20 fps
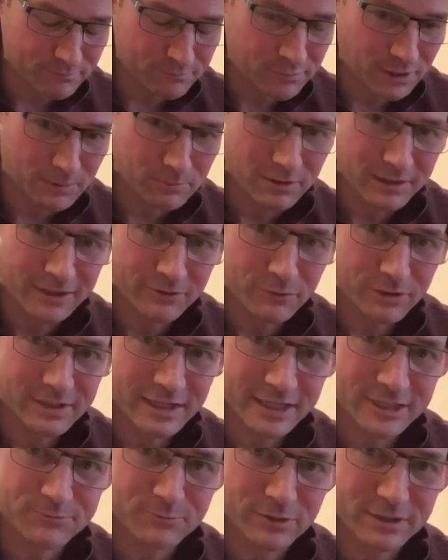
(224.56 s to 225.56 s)
bubbling with
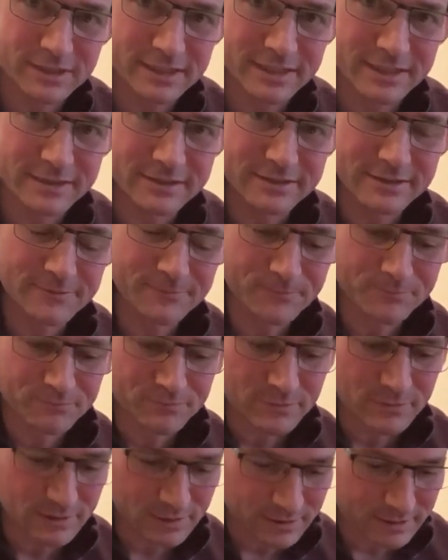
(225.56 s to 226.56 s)
expertise.
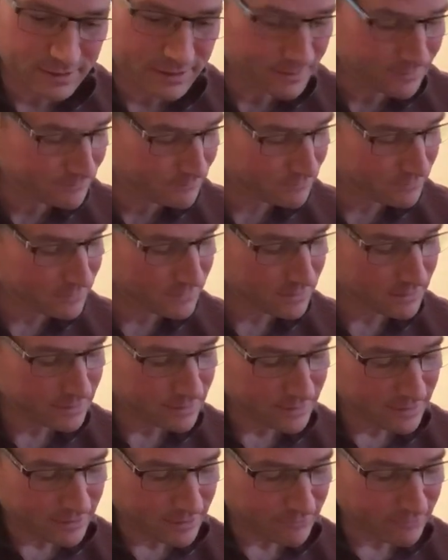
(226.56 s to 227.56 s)
Okay,
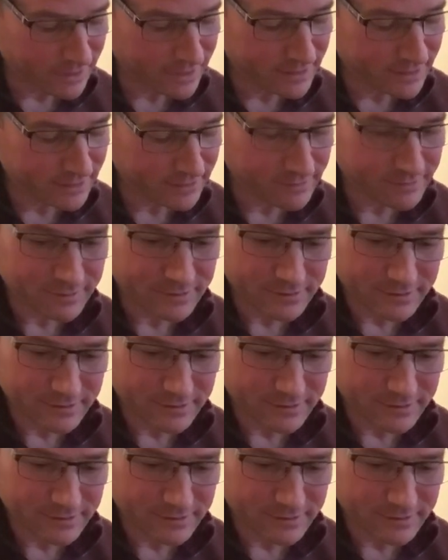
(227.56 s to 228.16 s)
right here,